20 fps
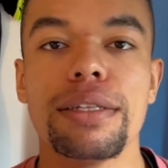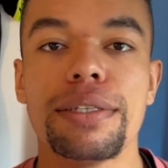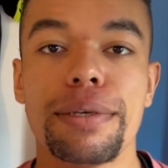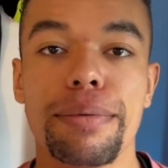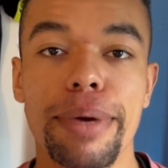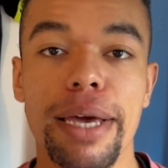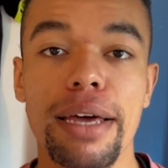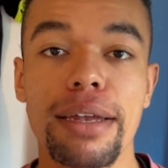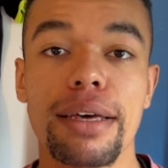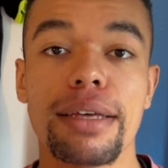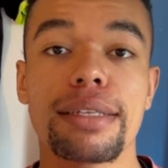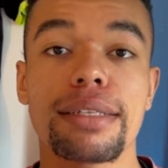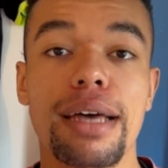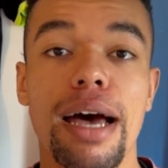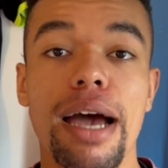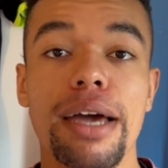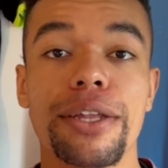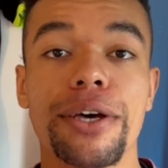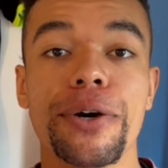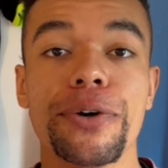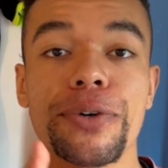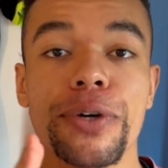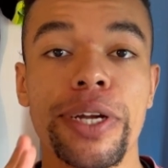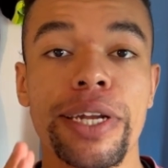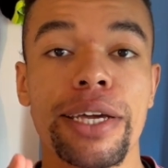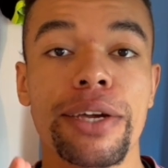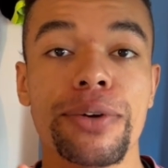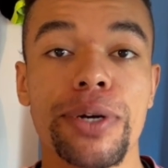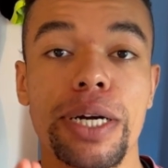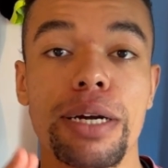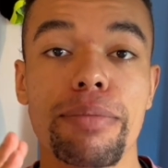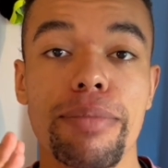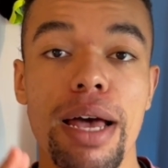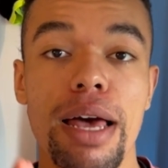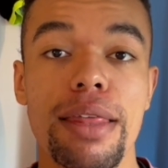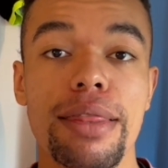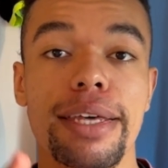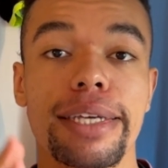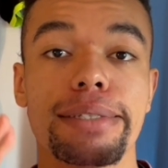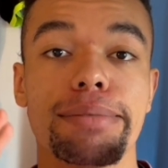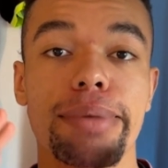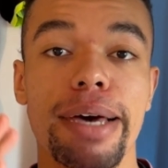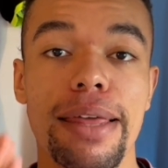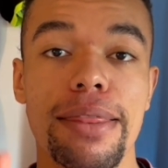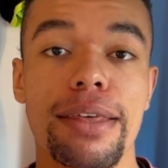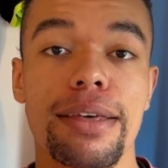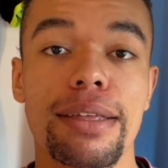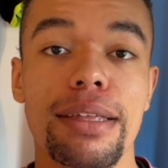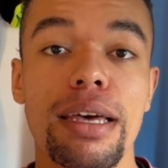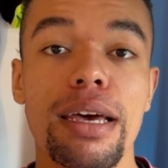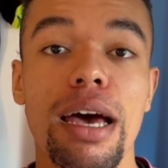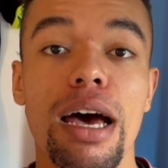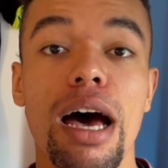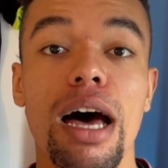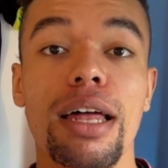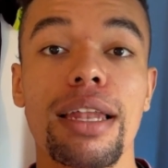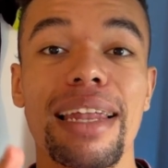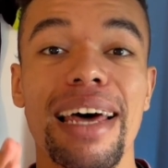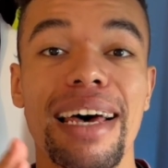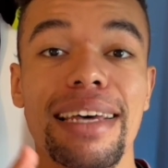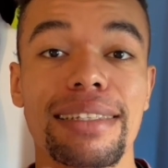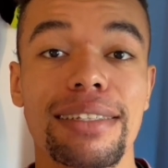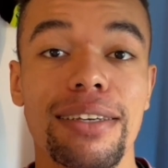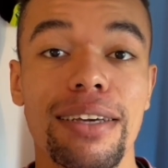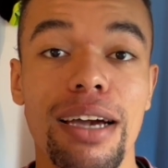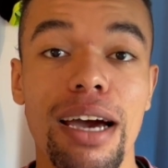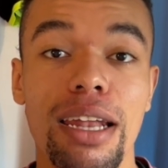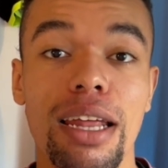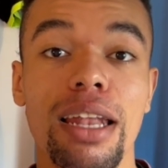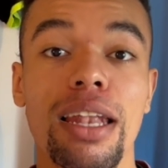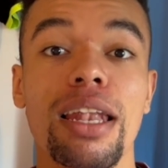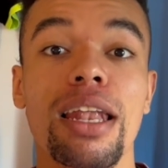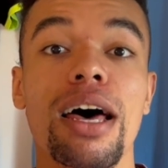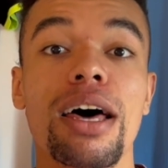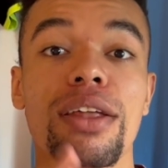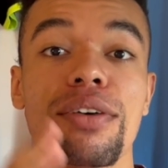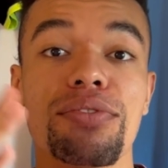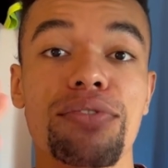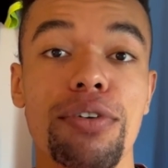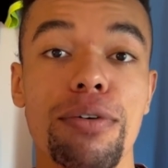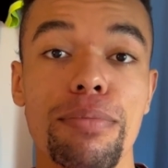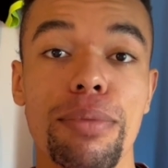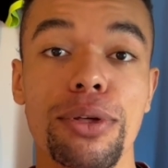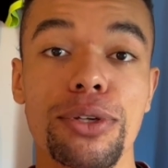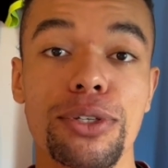To be honest, I don't really recommend this method unless you got a lot of football